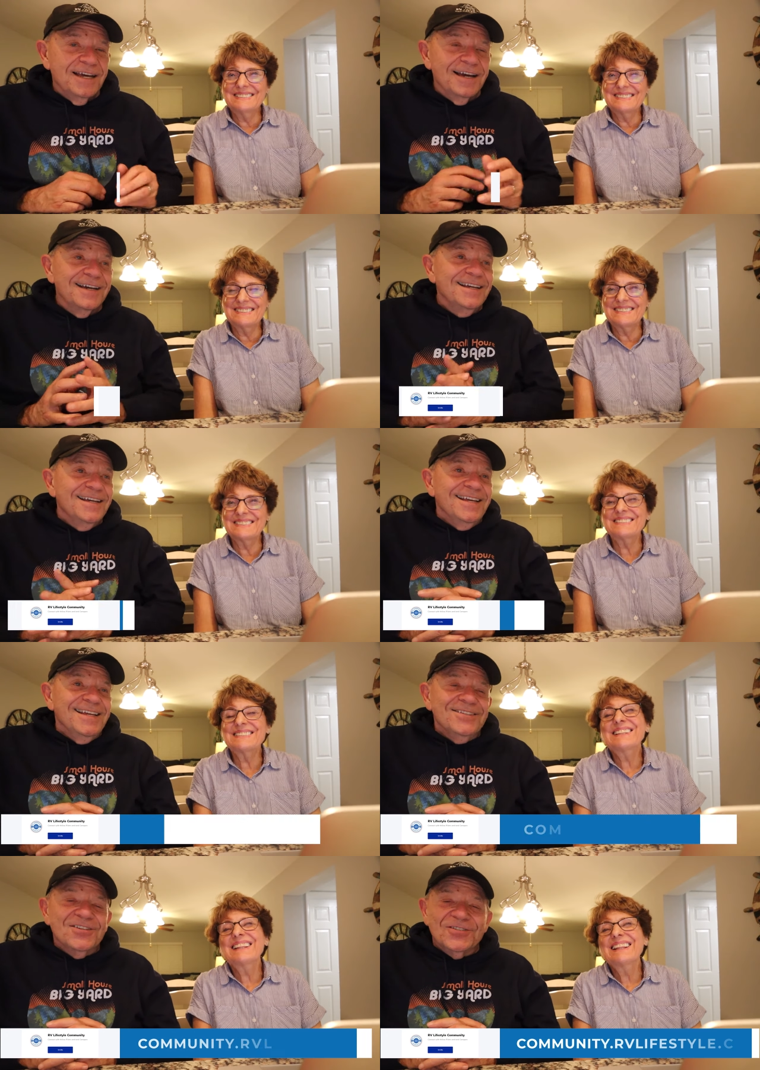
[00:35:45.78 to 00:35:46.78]
Speaker 1: Uh,
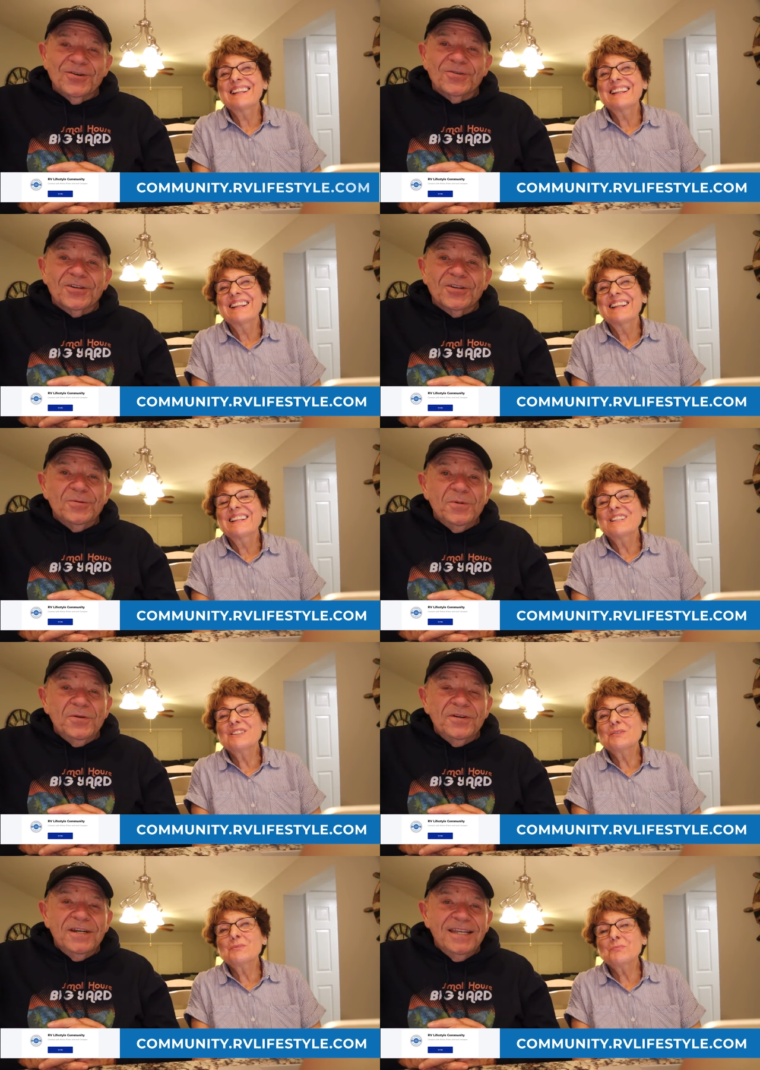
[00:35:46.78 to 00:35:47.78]
just go to
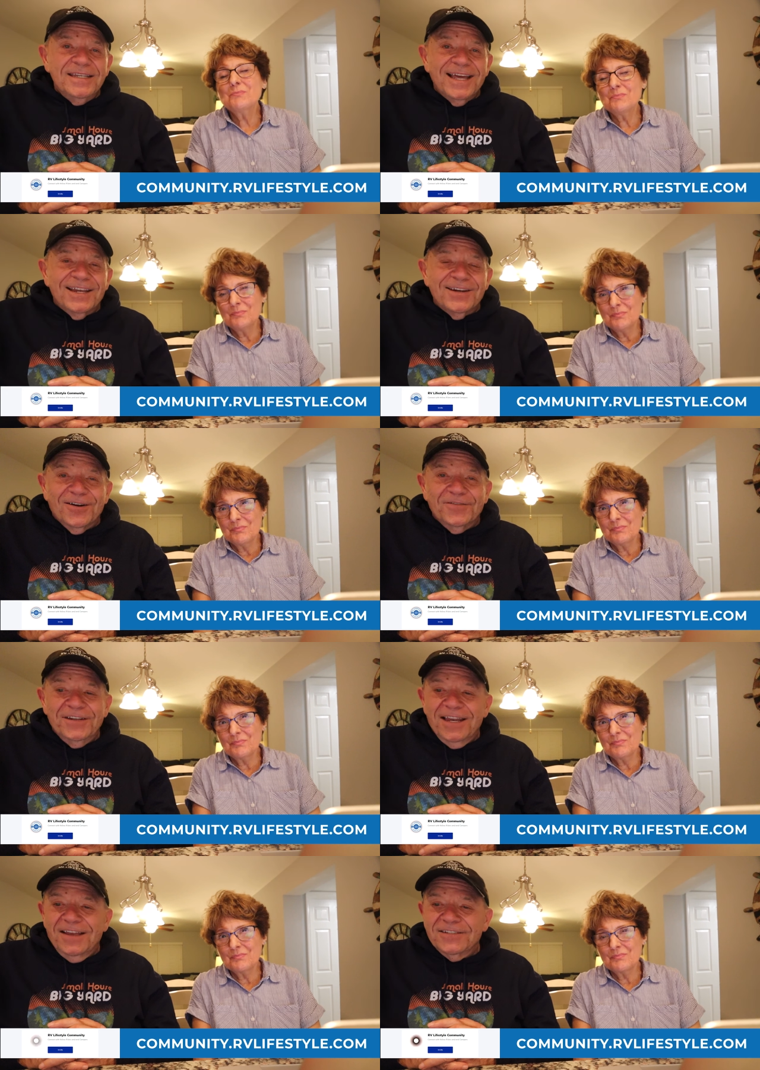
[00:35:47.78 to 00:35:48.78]
community dot R
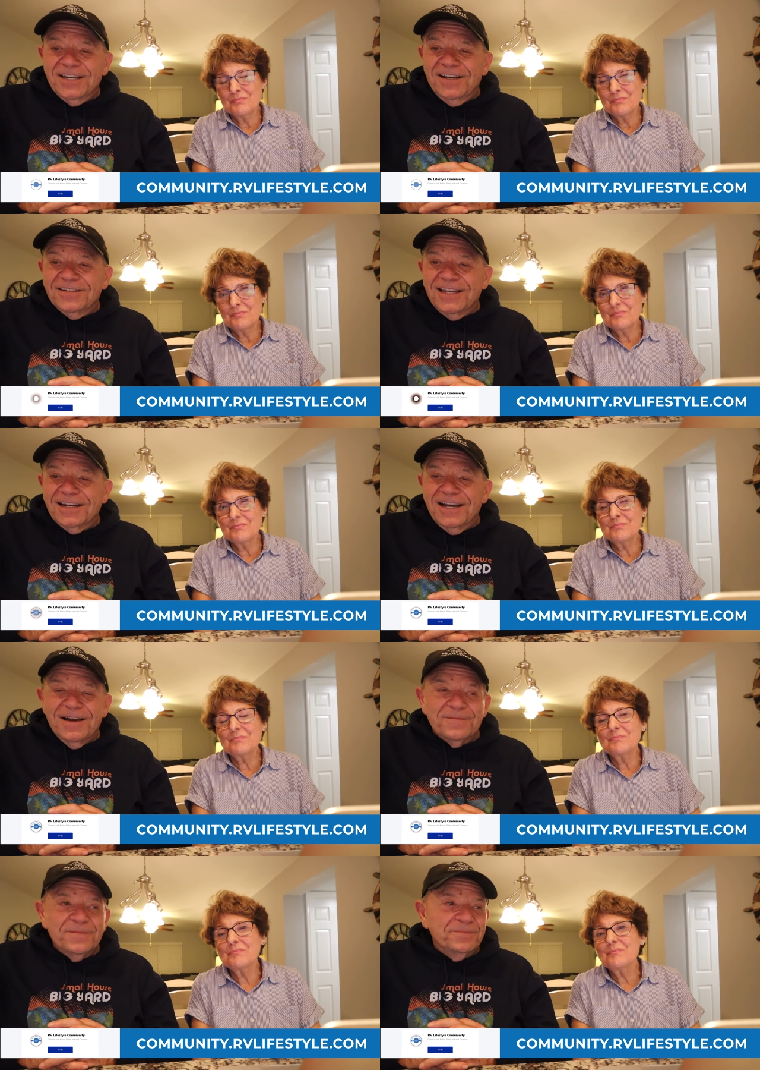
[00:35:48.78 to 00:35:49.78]
V lifestyle dot
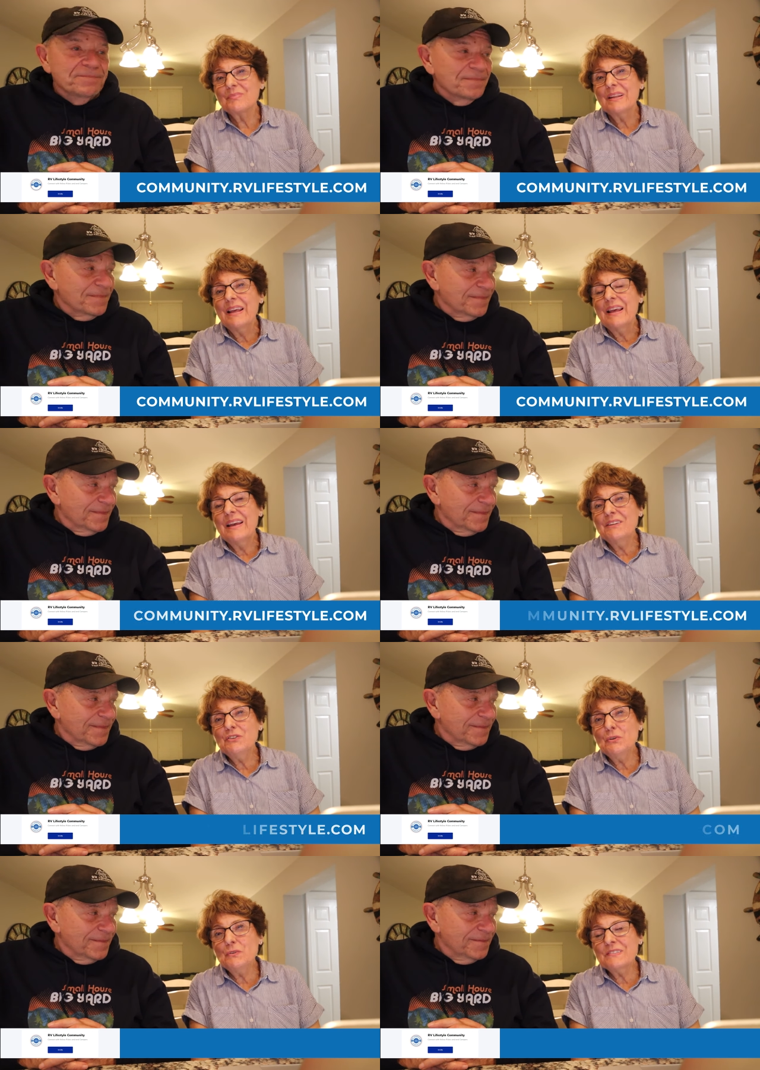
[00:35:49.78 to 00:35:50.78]
com.
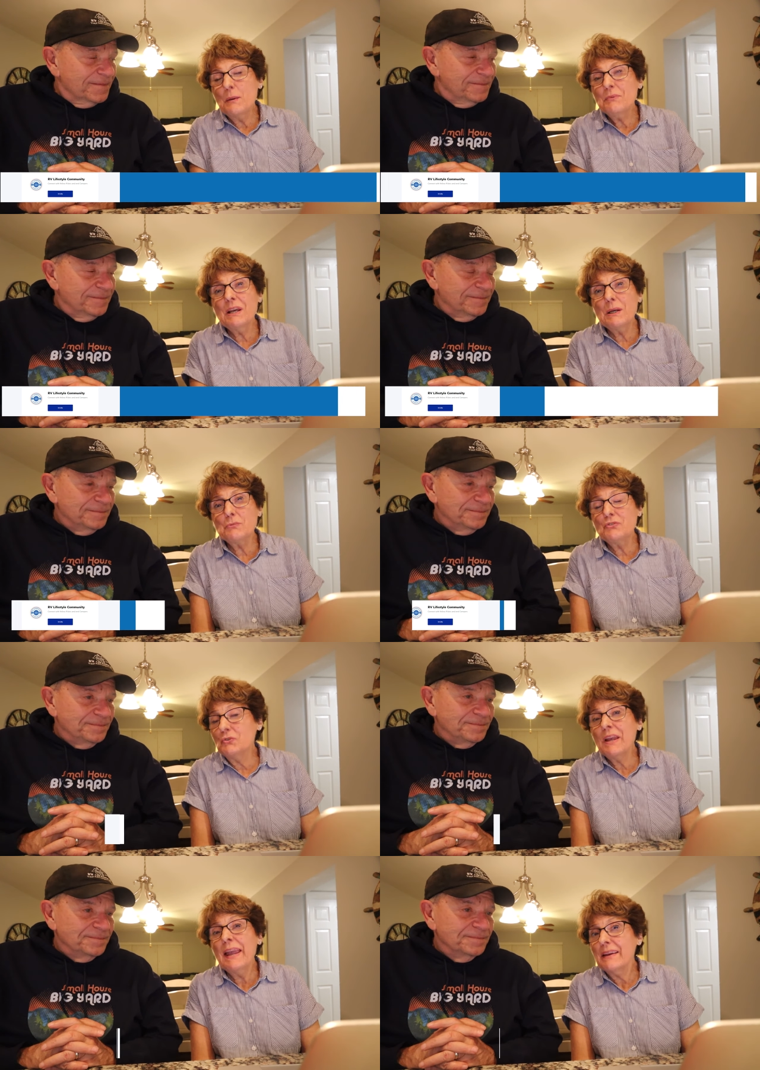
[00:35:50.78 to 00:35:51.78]
Speaker 2: And you know, sometimes
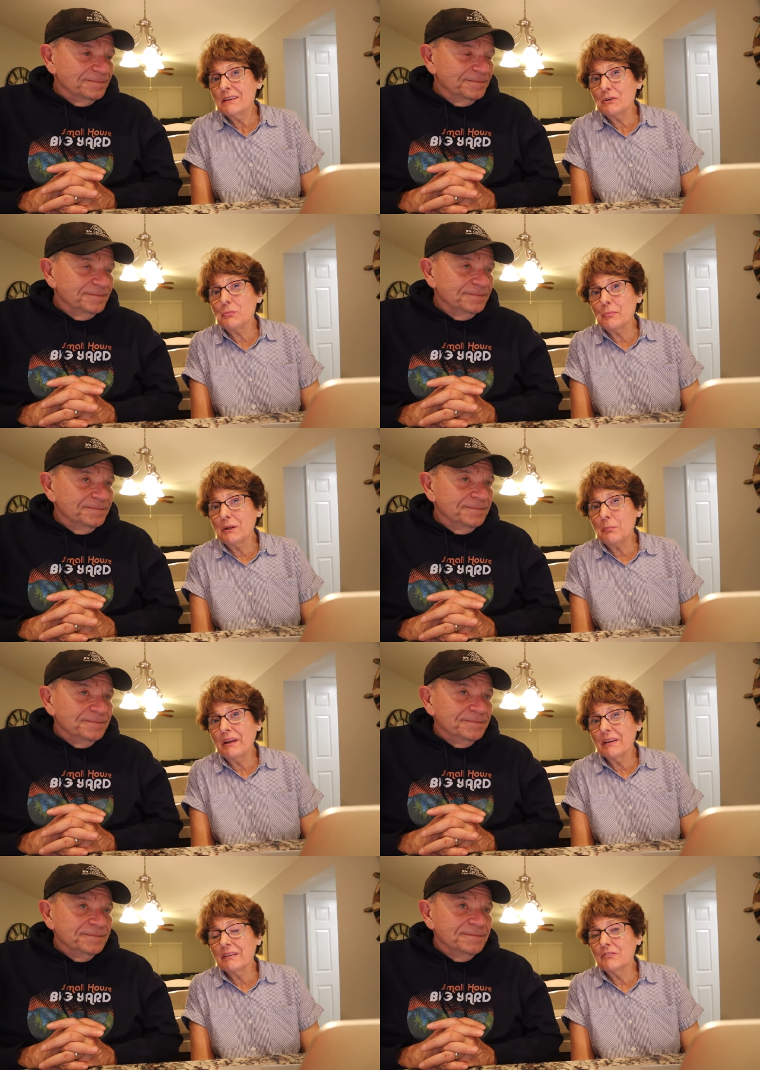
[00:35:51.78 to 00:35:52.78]
you can't get your money
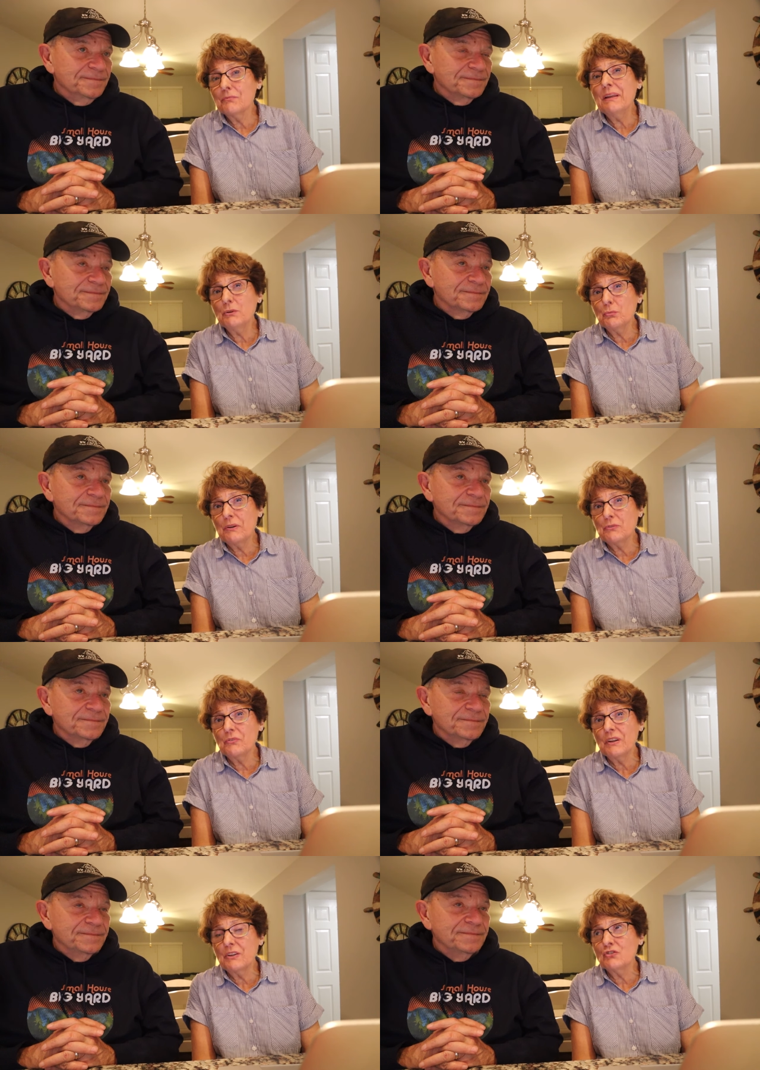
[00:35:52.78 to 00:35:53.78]
back. You've made a
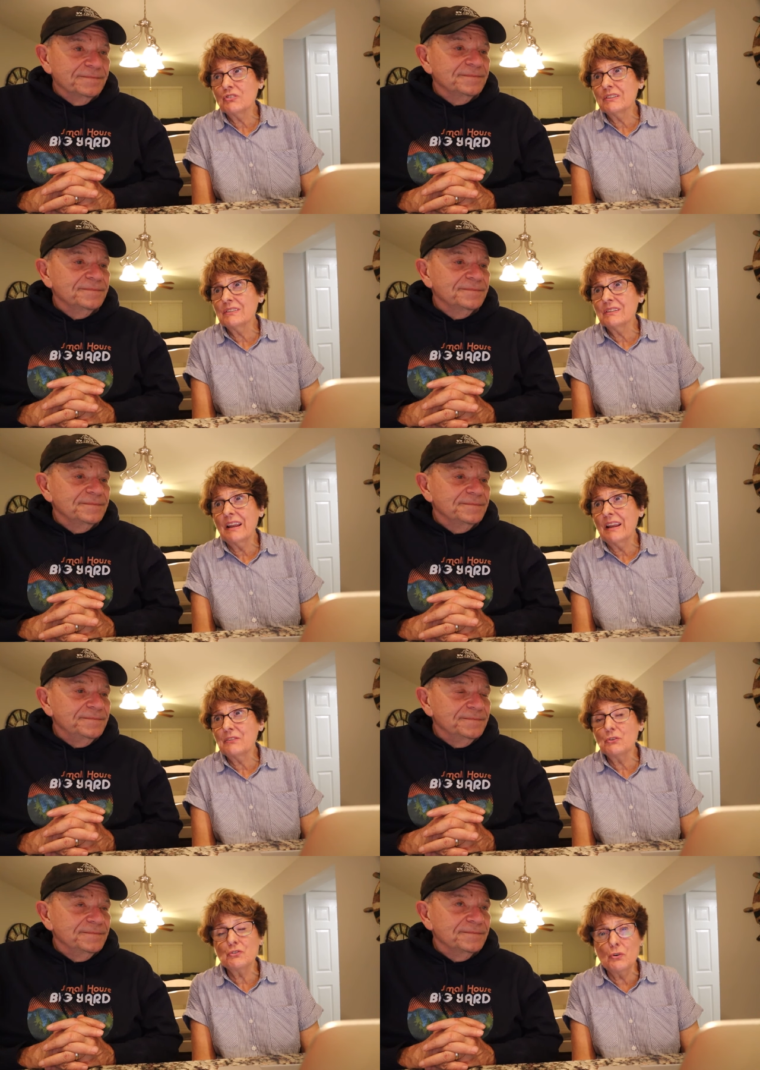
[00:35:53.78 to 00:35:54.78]
reservation
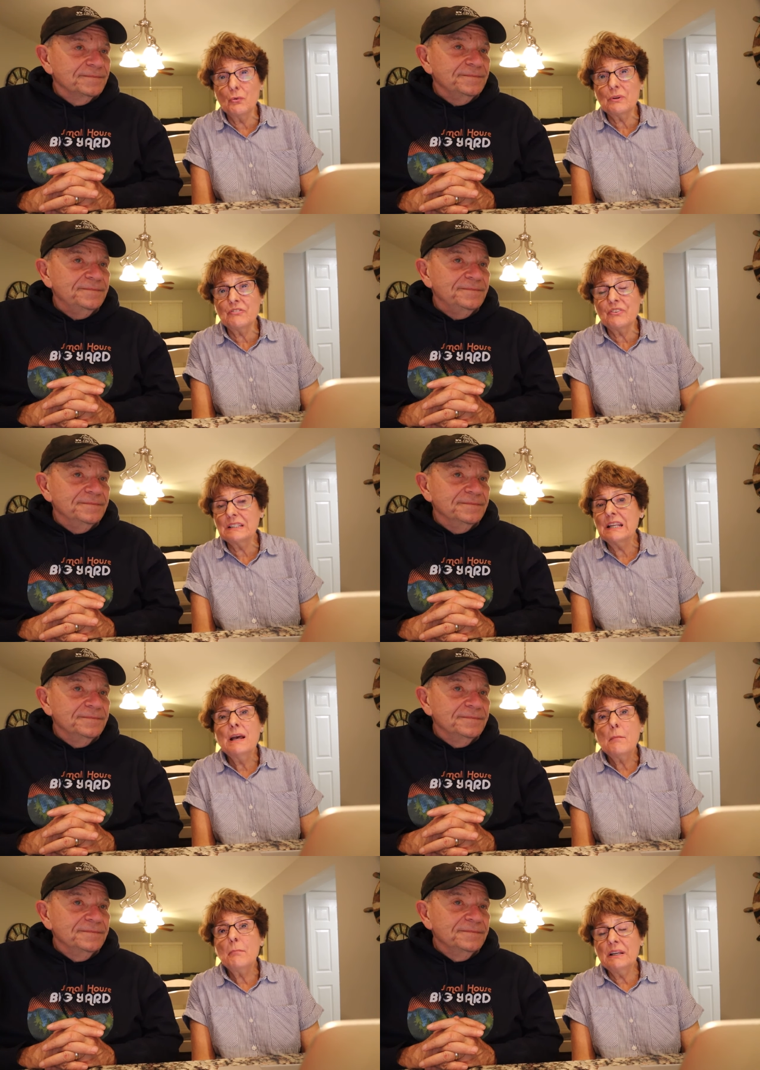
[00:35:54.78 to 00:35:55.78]
and there's no refund.
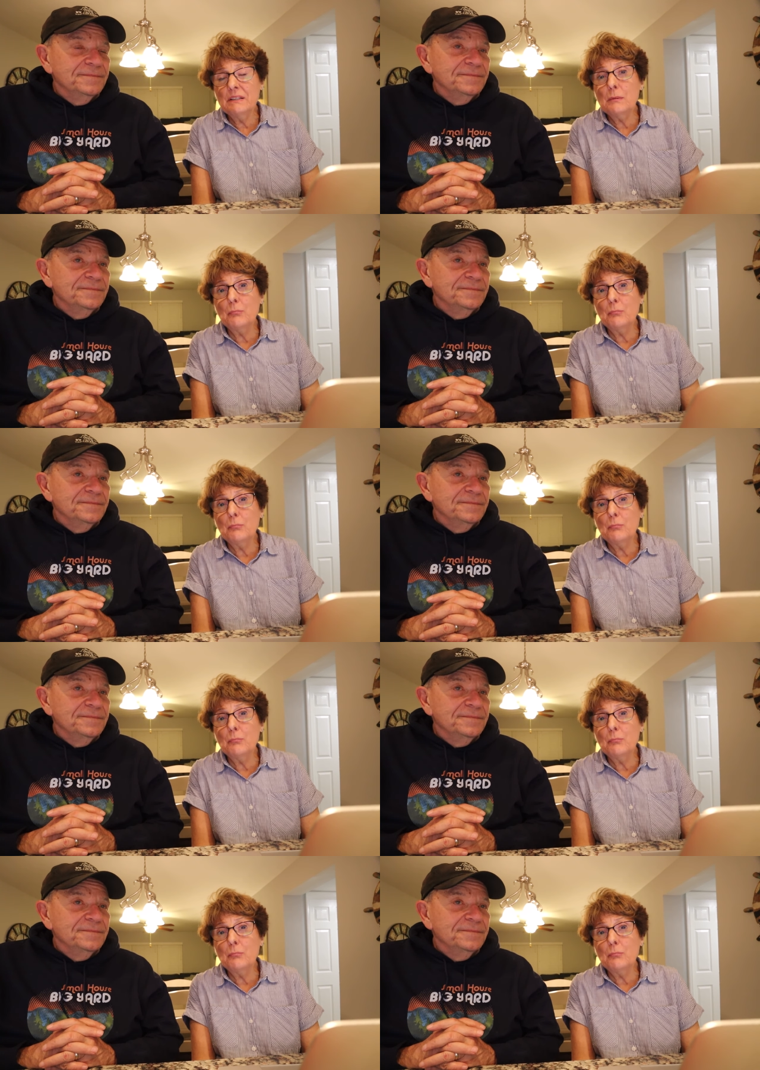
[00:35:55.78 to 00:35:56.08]
Bite the